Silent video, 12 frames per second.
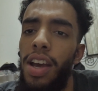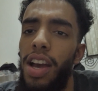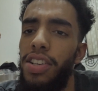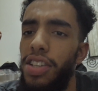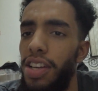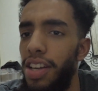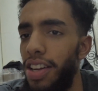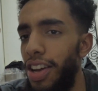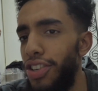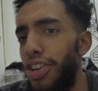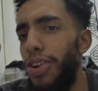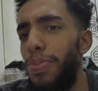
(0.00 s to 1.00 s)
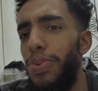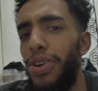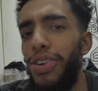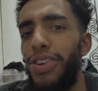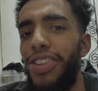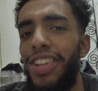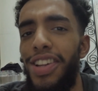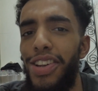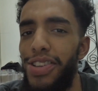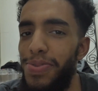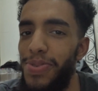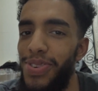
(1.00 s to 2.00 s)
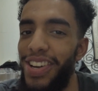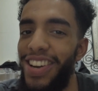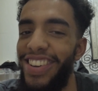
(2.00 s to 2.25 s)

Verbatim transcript: Actually look pretty good in this one.